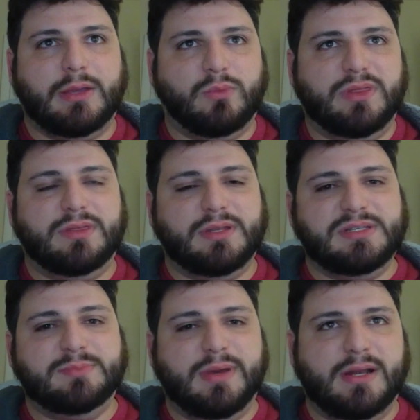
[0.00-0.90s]
like with the
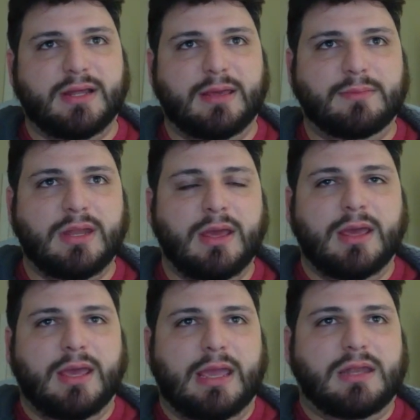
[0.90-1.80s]
dependent and
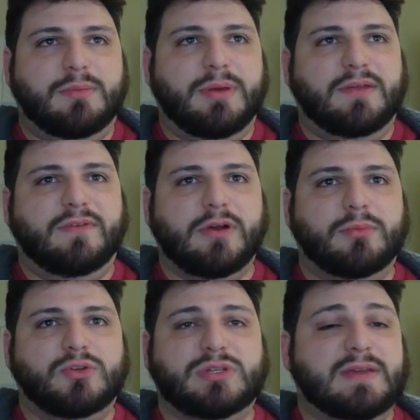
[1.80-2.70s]
independent variables.